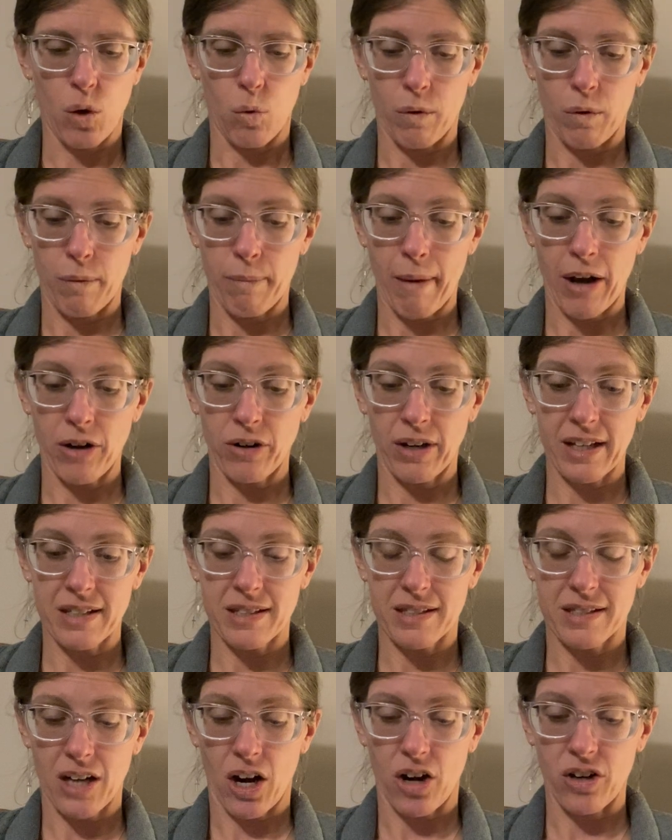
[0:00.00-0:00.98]
We better get
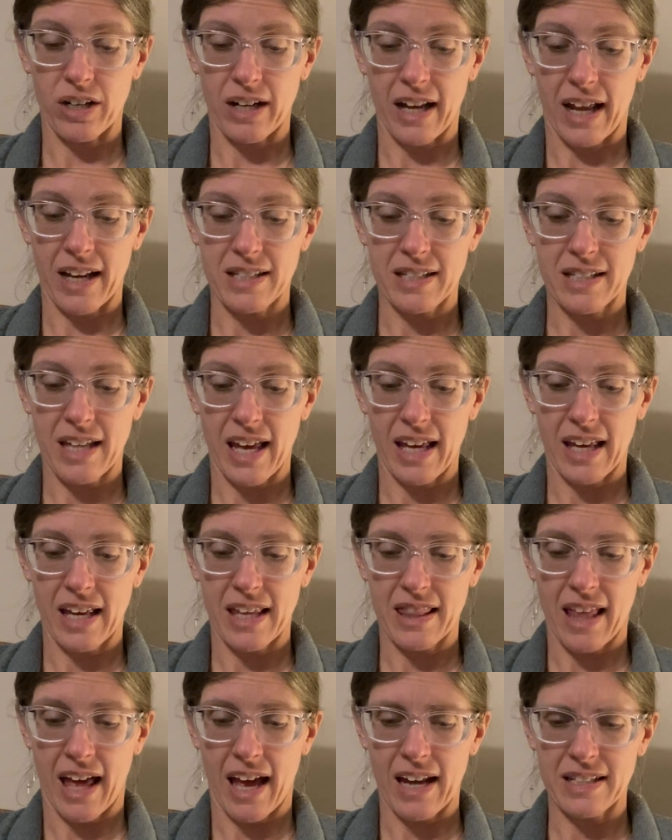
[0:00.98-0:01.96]
started on
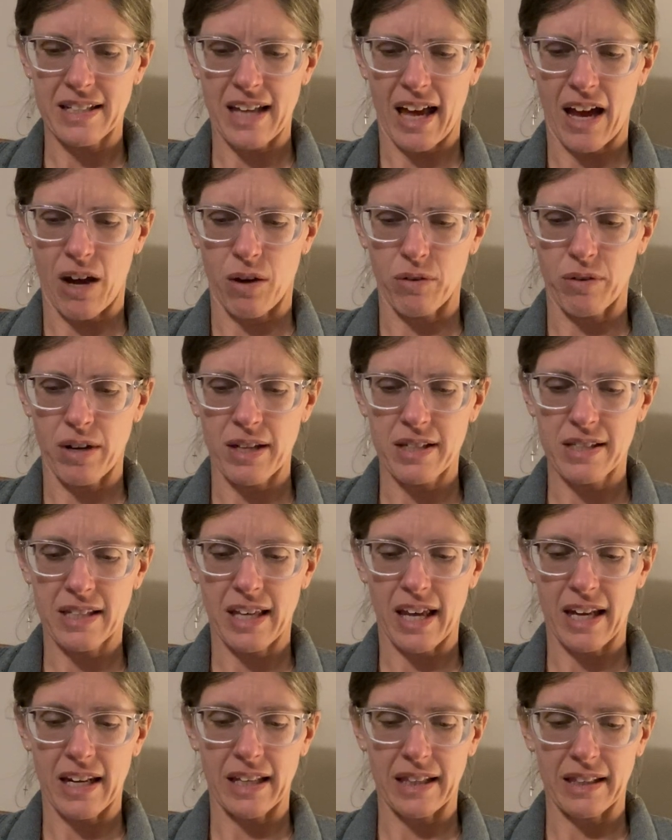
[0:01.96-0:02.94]
taking that down. It's
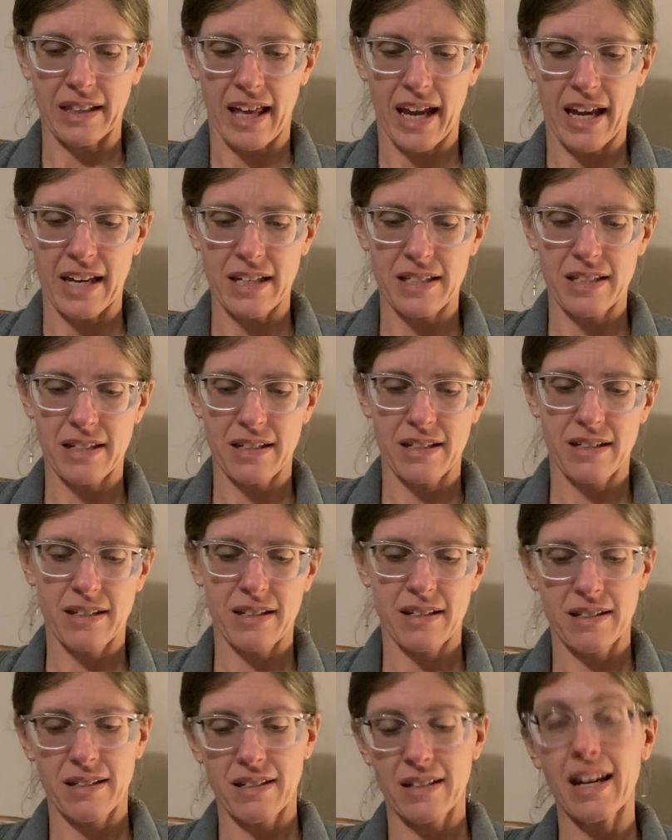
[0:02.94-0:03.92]
getting late.
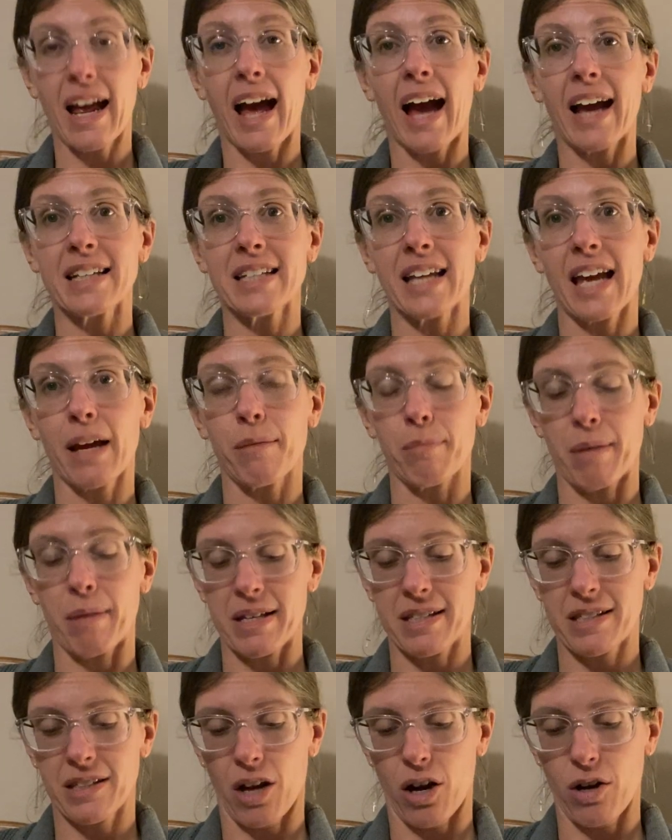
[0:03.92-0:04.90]
I take my
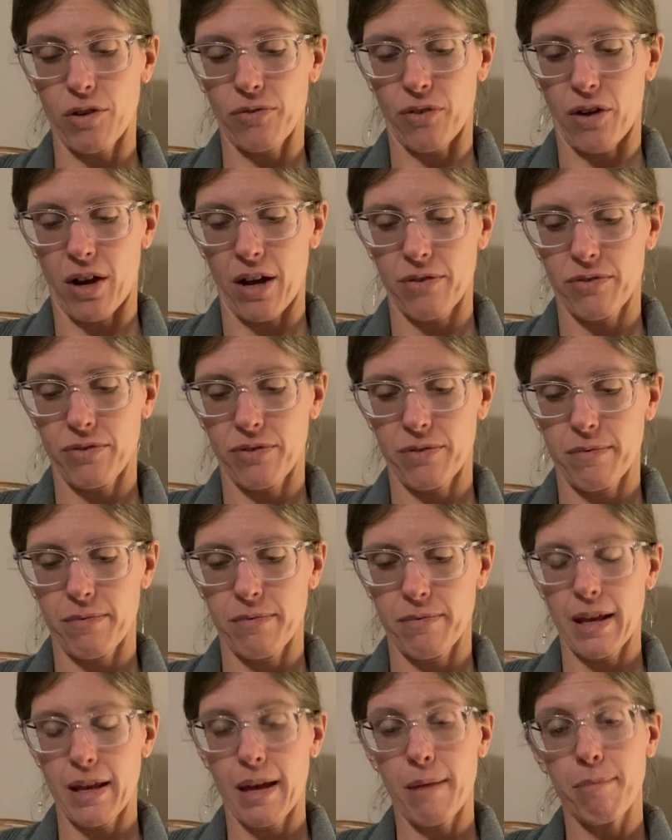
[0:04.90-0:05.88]
scarf off.
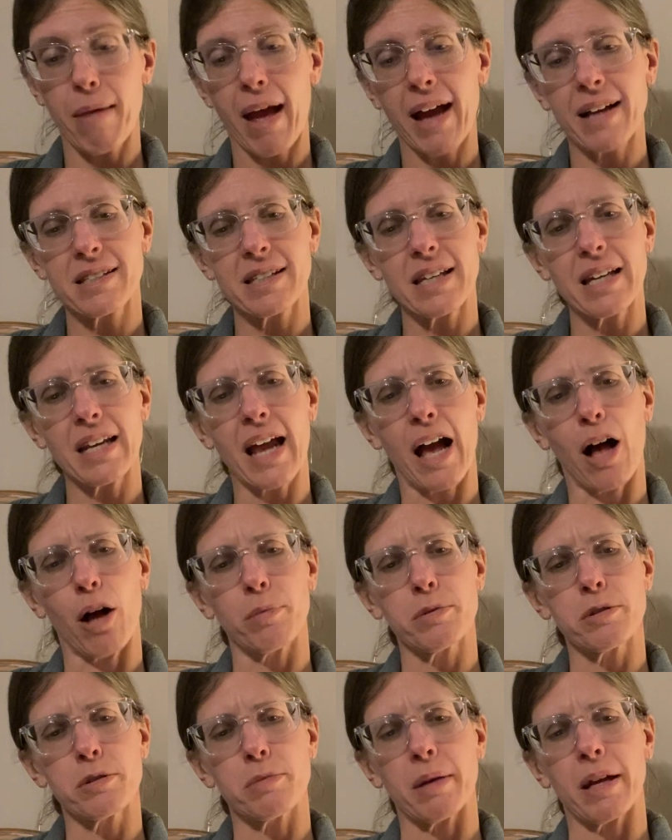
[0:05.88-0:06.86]
Maxine
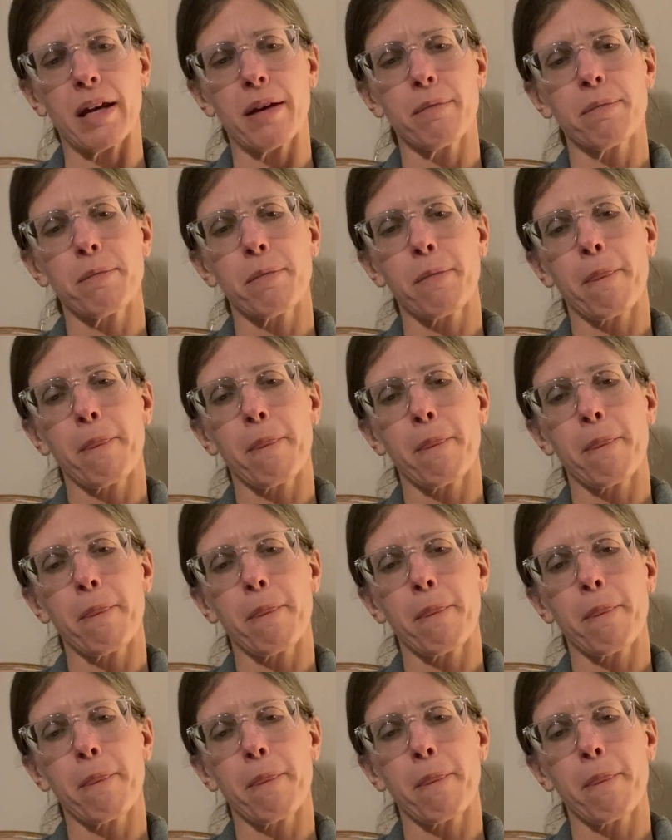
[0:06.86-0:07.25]
helped me.